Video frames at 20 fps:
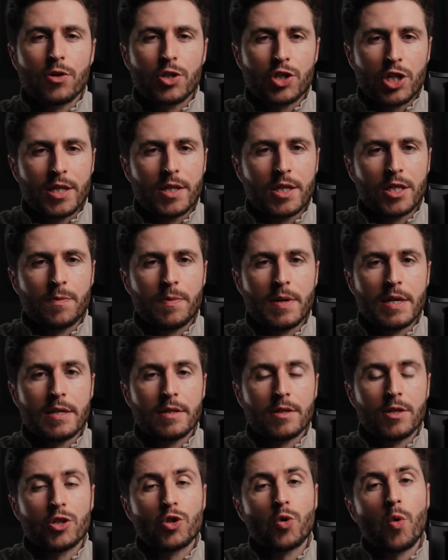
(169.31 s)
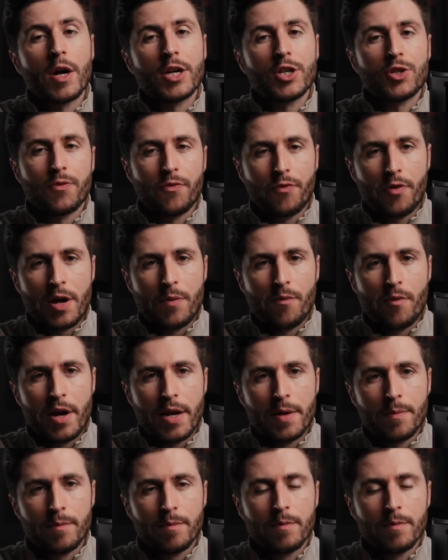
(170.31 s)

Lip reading: shutter speed to twice your frame rate.